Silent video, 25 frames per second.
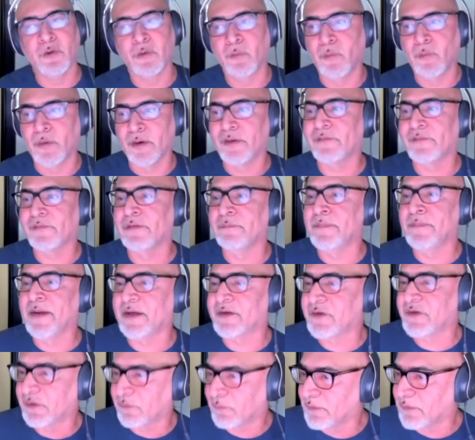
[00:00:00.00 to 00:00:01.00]
one of the
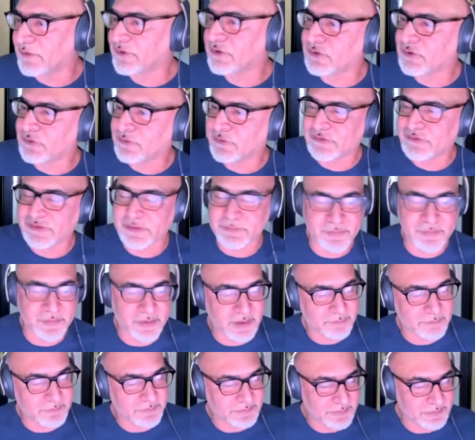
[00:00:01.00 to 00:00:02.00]
metrics, we'll choose
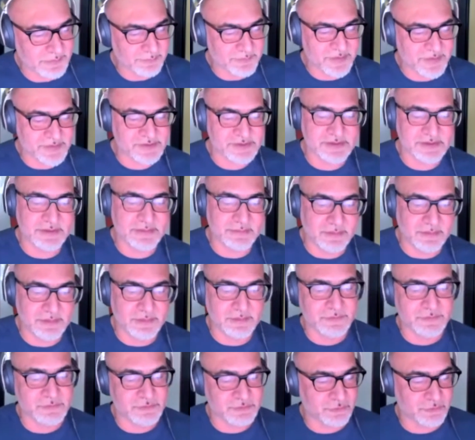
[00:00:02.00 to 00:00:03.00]
the best
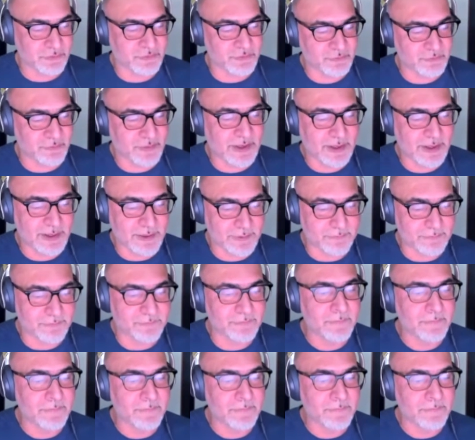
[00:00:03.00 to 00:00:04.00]
source we have.
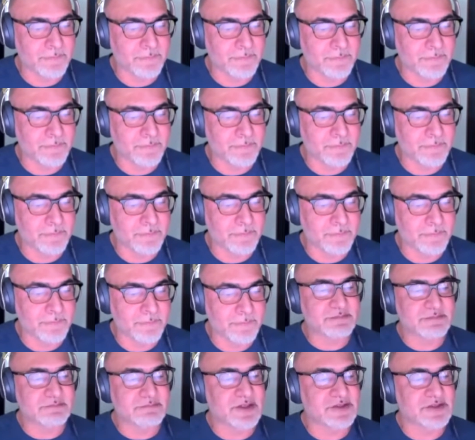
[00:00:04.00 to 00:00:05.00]
Now,
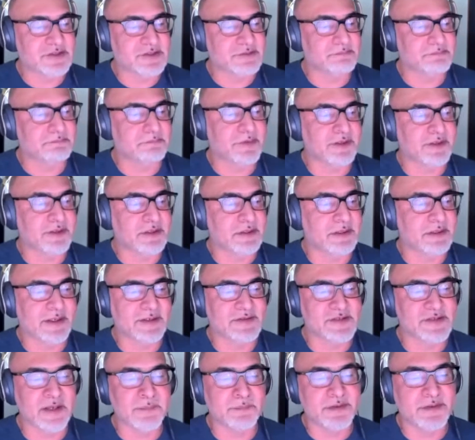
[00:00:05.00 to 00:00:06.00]
this particular
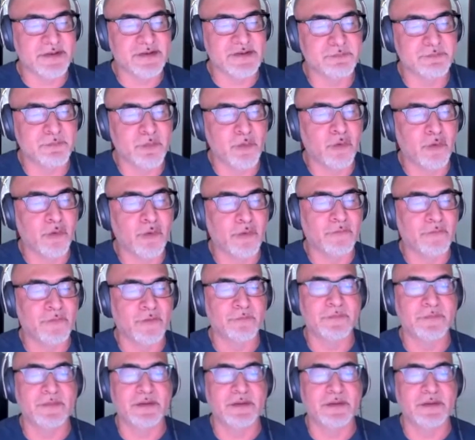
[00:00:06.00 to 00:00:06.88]
example is borrowed from